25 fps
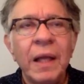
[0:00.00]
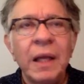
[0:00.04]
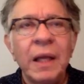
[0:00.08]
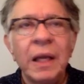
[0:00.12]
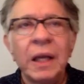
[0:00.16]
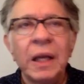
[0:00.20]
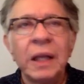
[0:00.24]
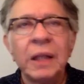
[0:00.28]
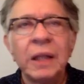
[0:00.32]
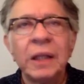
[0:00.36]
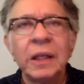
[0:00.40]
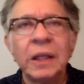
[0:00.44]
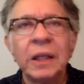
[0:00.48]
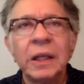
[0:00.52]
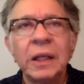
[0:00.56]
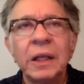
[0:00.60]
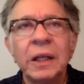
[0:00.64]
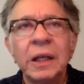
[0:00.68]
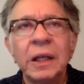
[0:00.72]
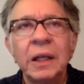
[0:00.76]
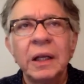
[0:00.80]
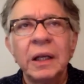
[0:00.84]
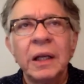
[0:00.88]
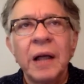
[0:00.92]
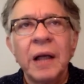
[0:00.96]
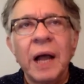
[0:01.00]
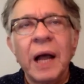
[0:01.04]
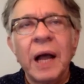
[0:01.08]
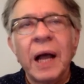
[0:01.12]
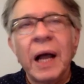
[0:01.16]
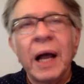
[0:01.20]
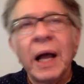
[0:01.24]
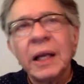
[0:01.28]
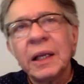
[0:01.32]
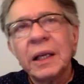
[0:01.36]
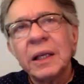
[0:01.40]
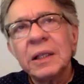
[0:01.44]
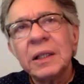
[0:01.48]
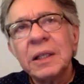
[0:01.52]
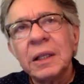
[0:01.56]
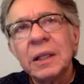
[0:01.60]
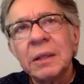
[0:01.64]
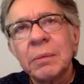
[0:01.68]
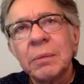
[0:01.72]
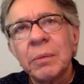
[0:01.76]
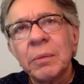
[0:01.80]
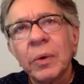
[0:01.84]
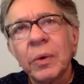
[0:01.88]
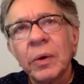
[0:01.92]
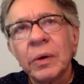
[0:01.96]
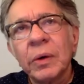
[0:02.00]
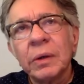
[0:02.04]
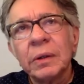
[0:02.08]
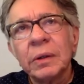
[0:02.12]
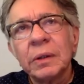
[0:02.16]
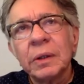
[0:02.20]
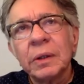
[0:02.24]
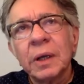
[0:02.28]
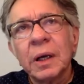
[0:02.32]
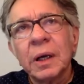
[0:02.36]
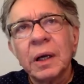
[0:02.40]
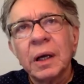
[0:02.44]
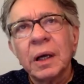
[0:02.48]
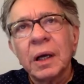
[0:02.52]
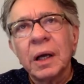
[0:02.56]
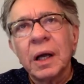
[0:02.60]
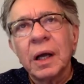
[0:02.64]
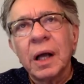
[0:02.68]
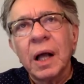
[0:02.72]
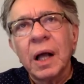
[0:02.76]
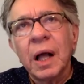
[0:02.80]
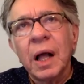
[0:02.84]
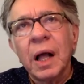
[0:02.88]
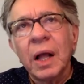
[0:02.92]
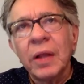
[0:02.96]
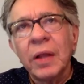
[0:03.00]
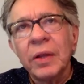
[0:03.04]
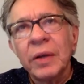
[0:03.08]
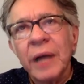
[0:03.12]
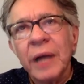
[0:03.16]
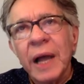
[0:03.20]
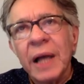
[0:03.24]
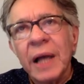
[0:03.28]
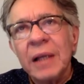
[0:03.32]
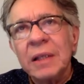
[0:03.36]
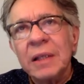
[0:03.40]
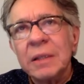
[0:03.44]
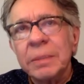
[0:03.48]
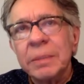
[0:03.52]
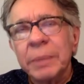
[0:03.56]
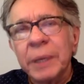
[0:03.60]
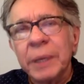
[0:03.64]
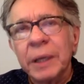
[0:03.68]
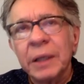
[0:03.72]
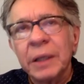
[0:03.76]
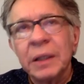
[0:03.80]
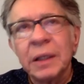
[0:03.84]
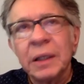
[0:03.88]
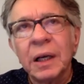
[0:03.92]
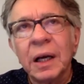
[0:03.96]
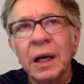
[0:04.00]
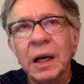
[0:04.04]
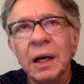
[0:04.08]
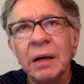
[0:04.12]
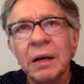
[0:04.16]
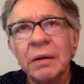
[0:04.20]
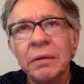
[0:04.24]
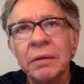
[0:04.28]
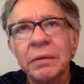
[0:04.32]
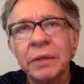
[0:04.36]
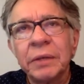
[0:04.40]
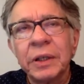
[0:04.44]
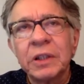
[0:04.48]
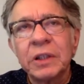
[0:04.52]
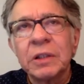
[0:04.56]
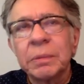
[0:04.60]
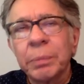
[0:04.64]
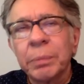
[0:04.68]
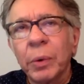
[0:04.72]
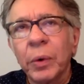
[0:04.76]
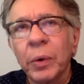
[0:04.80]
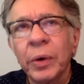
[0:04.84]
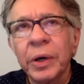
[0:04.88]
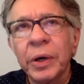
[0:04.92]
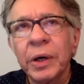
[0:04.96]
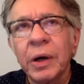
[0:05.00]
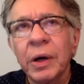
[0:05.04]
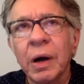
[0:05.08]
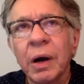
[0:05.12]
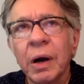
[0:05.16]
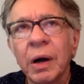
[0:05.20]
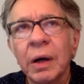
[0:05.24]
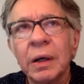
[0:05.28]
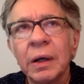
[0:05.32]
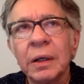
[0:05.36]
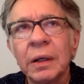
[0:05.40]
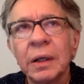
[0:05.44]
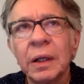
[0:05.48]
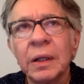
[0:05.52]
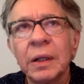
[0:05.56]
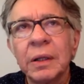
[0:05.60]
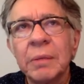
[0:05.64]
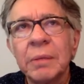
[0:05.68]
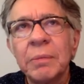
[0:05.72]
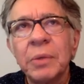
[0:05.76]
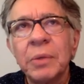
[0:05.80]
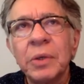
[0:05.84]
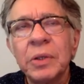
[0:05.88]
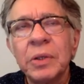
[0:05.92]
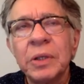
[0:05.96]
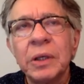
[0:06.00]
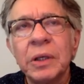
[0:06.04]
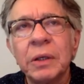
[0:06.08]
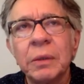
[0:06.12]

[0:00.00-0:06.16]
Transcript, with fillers: In the, I, I guess, in the more other aspect of exploring art, the music